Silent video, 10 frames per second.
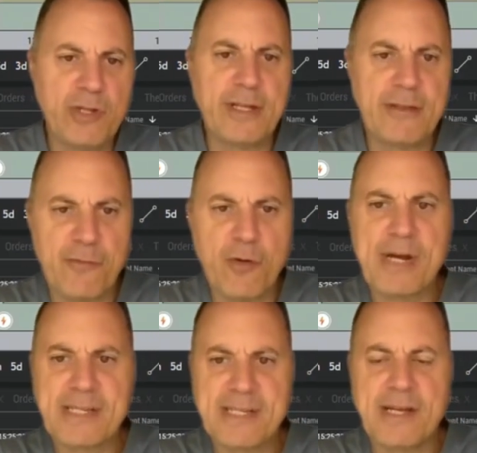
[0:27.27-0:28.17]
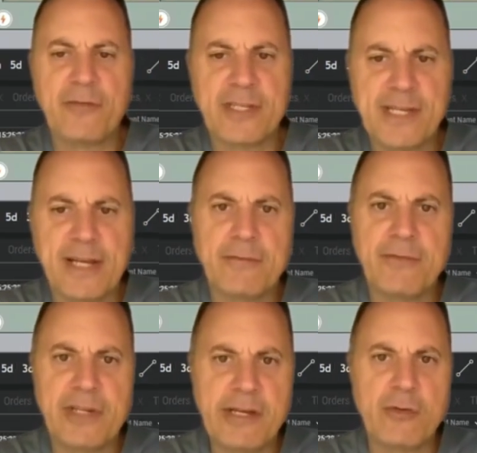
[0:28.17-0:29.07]
really it's for myself. It's like
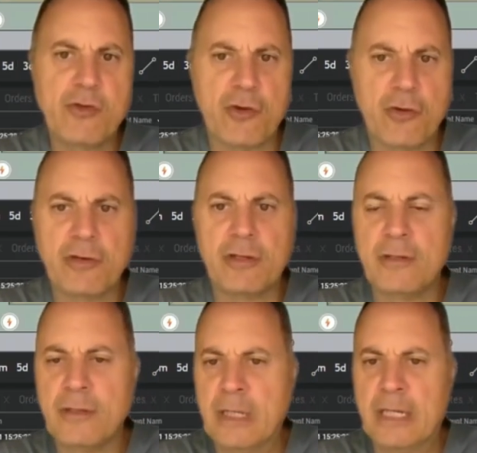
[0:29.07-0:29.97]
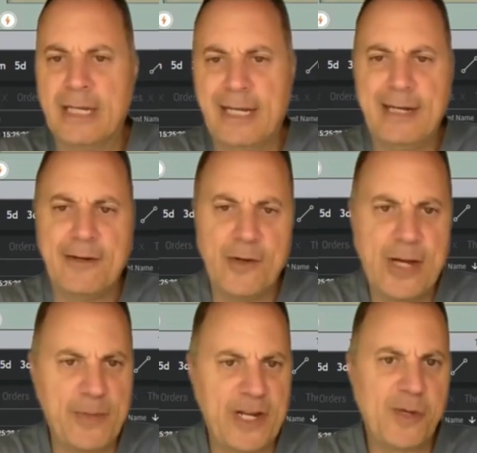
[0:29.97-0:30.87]
a video journal. I don't
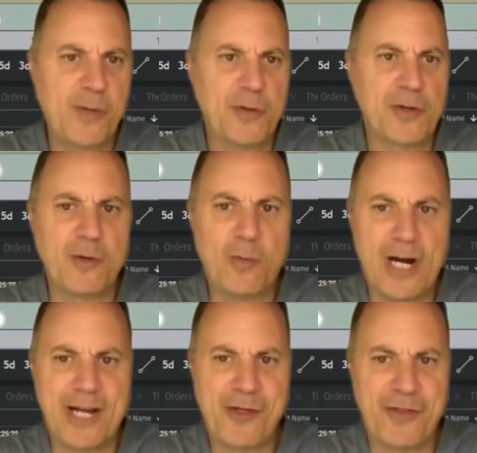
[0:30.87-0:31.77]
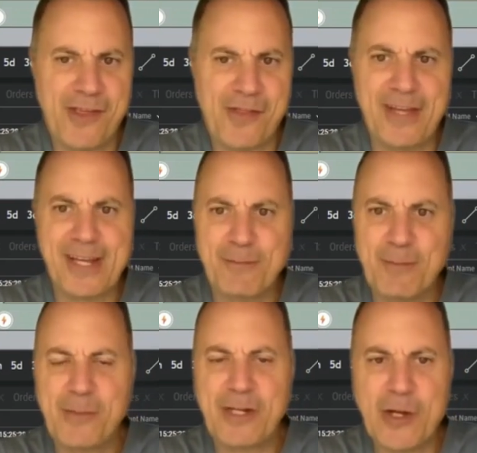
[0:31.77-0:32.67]
know how many people are going to watch this
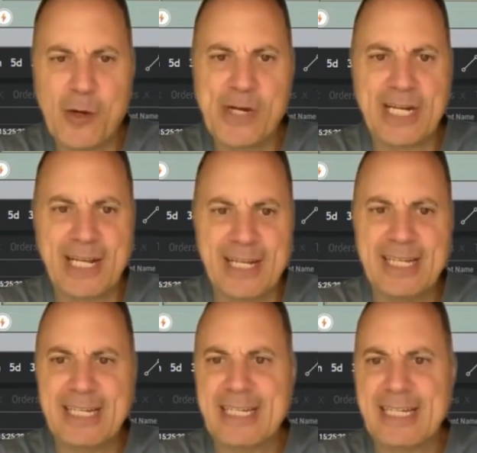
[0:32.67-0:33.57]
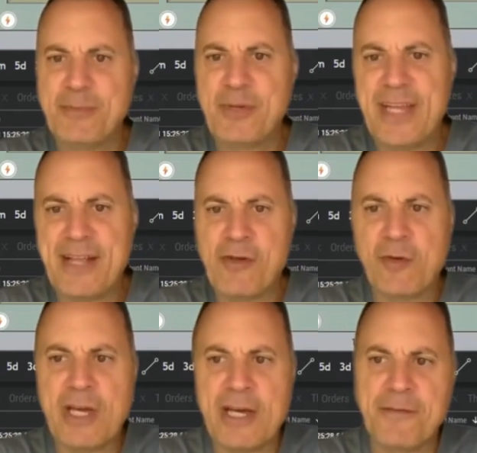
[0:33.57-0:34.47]
thing. Maybe nobody, but
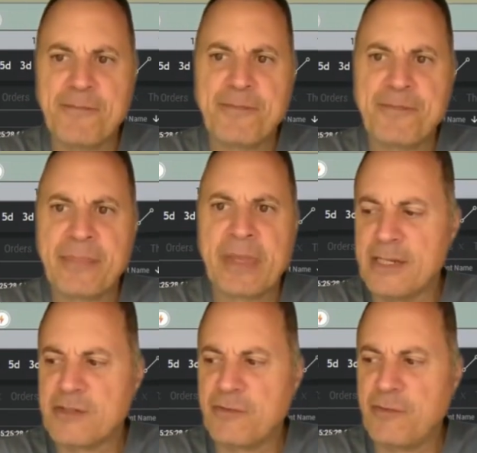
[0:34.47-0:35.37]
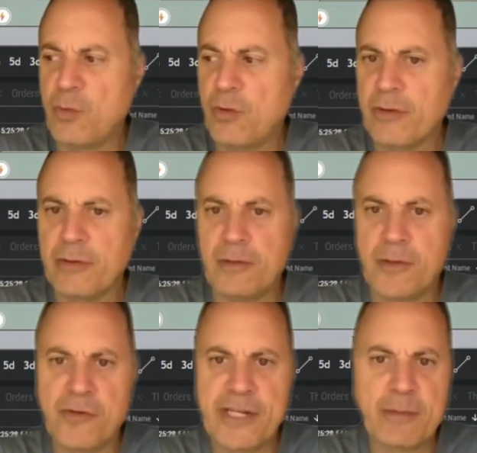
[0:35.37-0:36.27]
that's okay. It is for
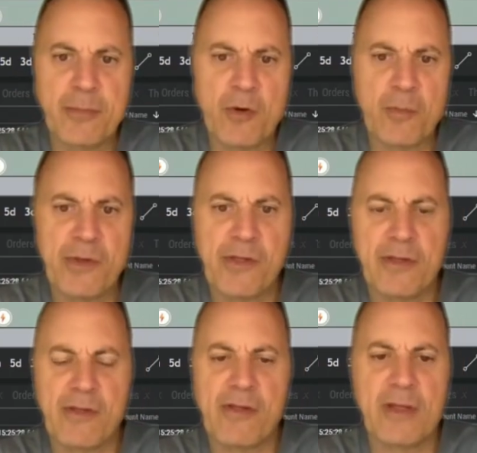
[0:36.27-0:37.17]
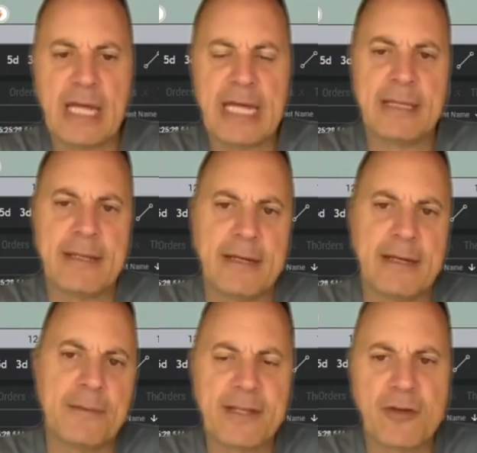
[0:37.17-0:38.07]
learning purposes, and
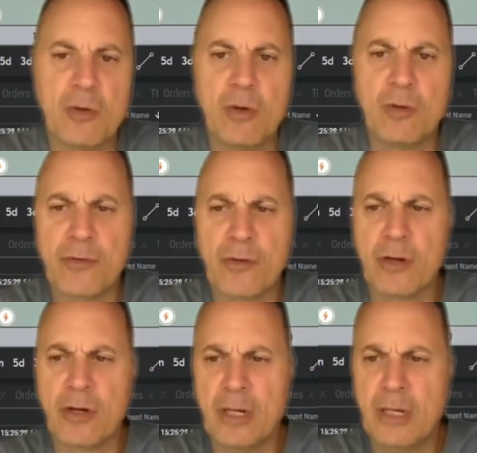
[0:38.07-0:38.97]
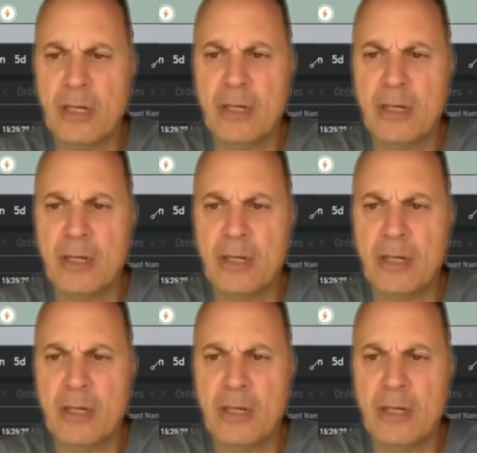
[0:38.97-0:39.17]
I like to go over